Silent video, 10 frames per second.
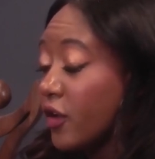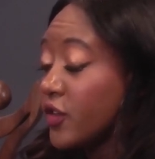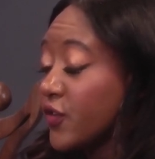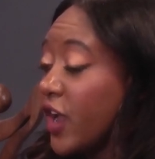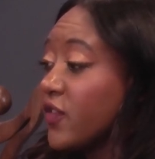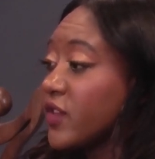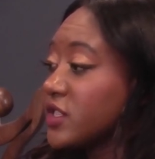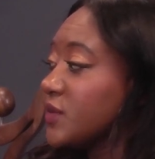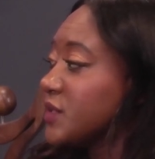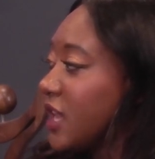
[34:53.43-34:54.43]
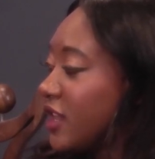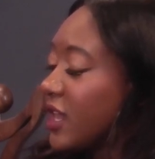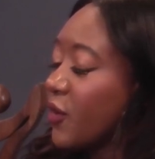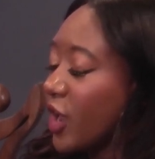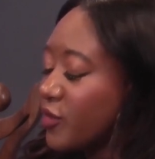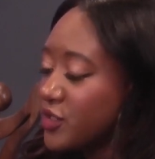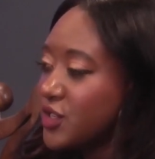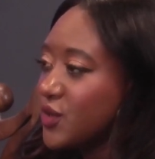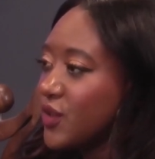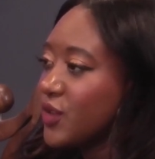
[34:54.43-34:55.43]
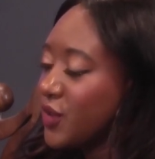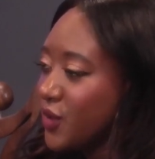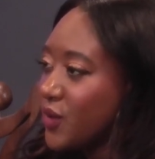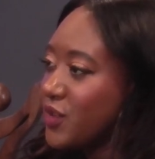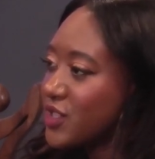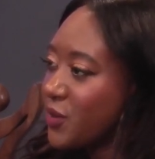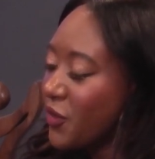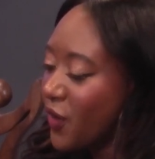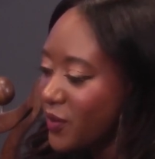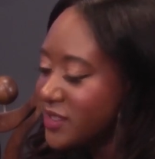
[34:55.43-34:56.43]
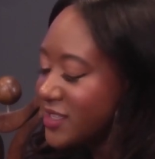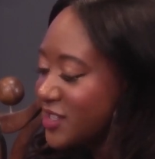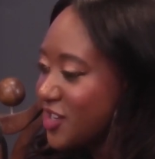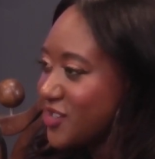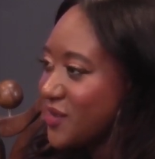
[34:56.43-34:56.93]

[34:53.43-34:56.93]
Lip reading: honor the fire victims, they were able to include a musical performance this year.